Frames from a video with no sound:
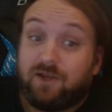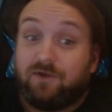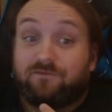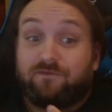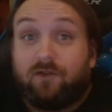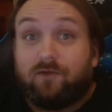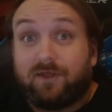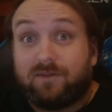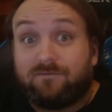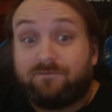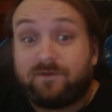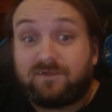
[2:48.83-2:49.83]
You're following the
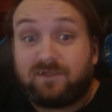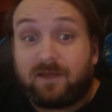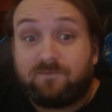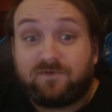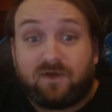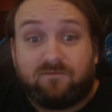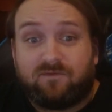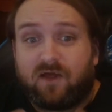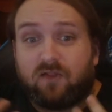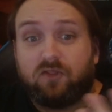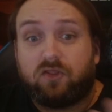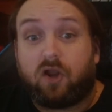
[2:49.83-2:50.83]
footsteps of a
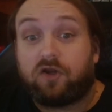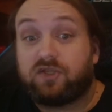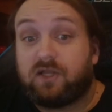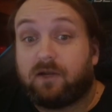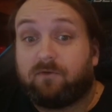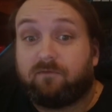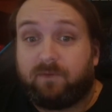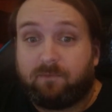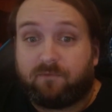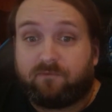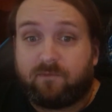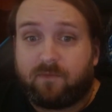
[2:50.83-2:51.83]
large number of
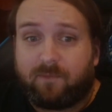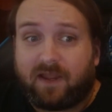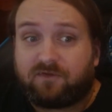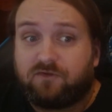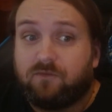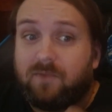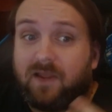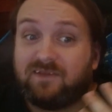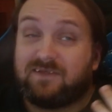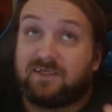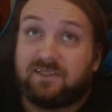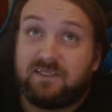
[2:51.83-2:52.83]
people from the past who made
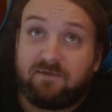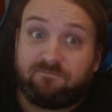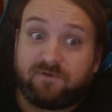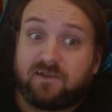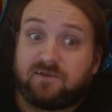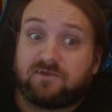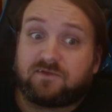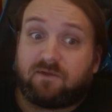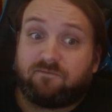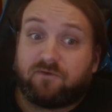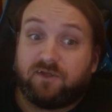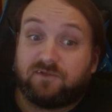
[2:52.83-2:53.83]
significant
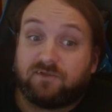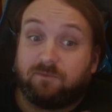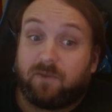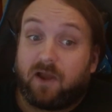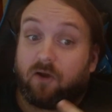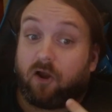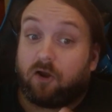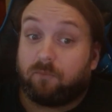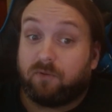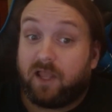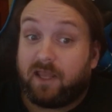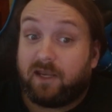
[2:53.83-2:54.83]
discoveries about our
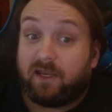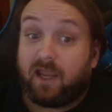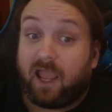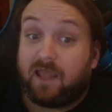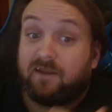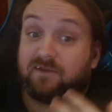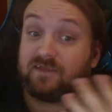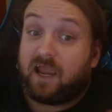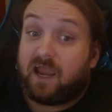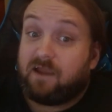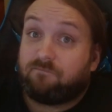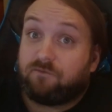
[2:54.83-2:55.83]
planet and its
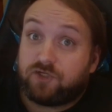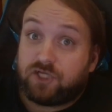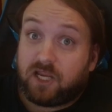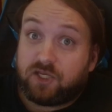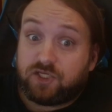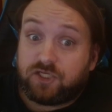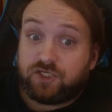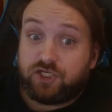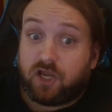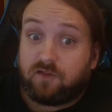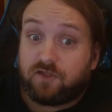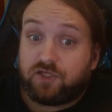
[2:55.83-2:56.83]
ever-changing
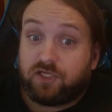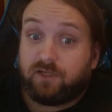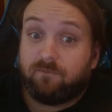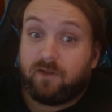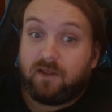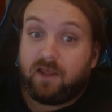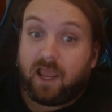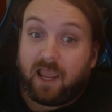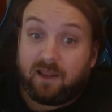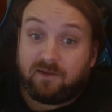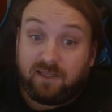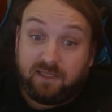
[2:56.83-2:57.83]
geology
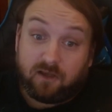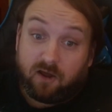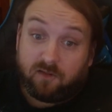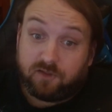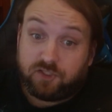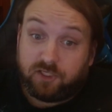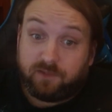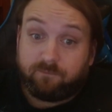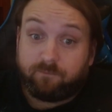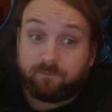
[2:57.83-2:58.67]
and ecology.